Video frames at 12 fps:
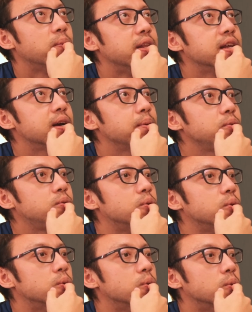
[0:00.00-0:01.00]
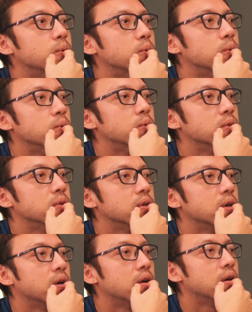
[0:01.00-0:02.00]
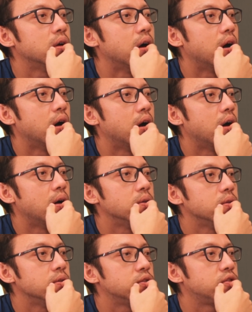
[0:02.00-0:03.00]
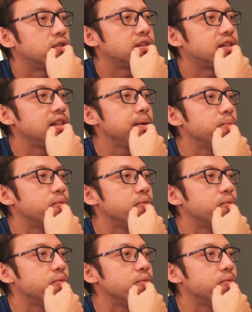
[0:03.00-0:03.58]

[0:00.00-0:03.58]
When it comes to sleep